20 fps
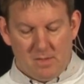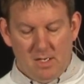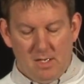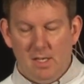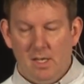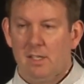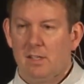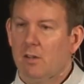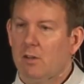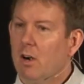
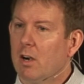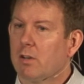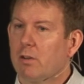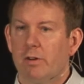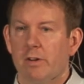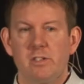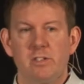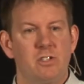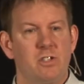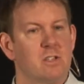And there are
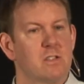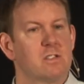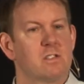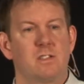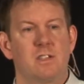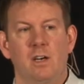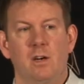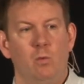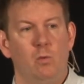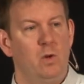Christians
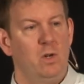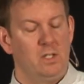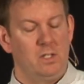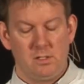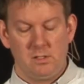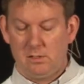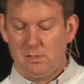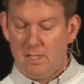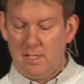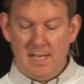that
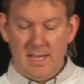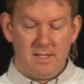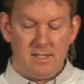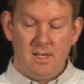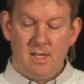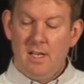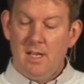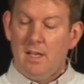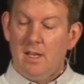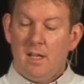will
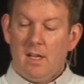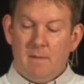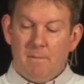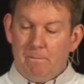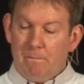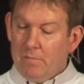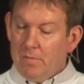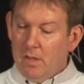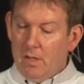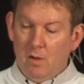let,
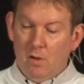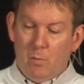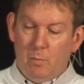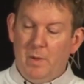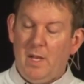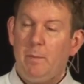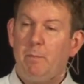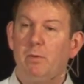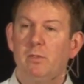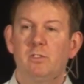
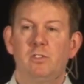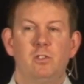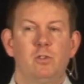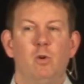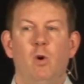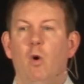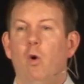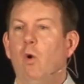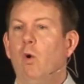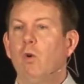people do
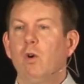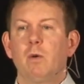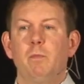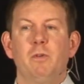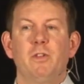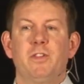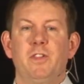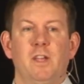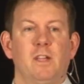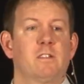
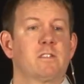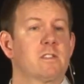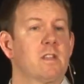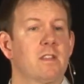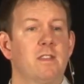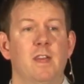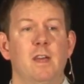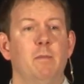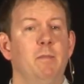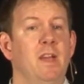horrible things to
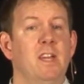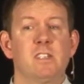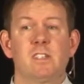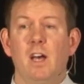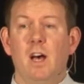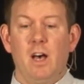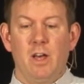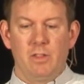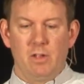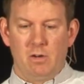them and
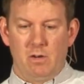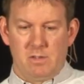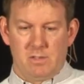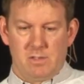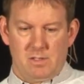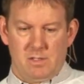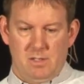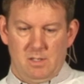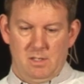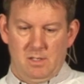to
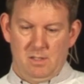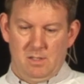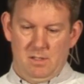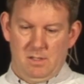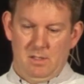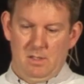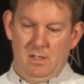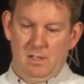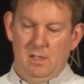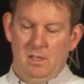others.
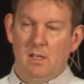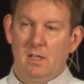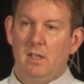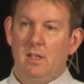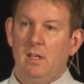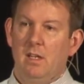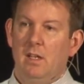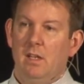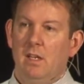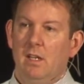
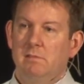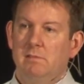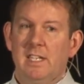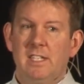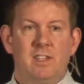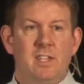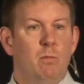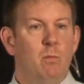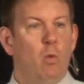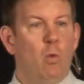Let
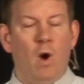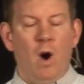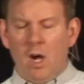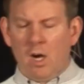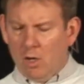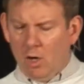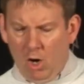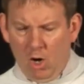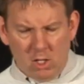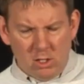them
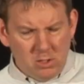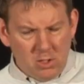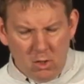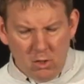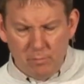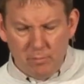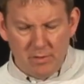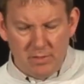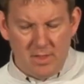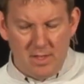walk all
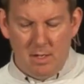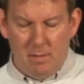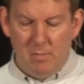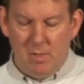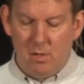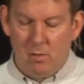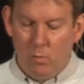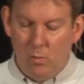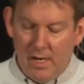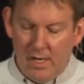over them
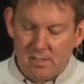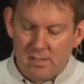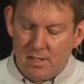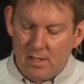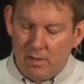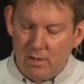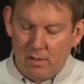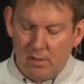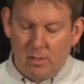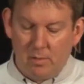in ways that
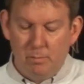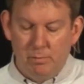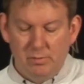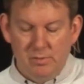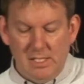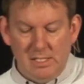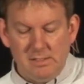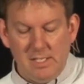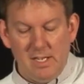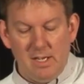are
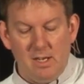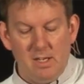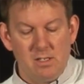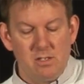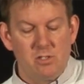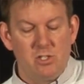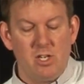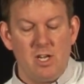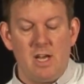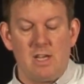completely
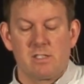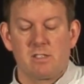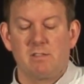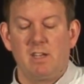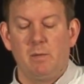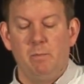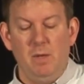unjust, like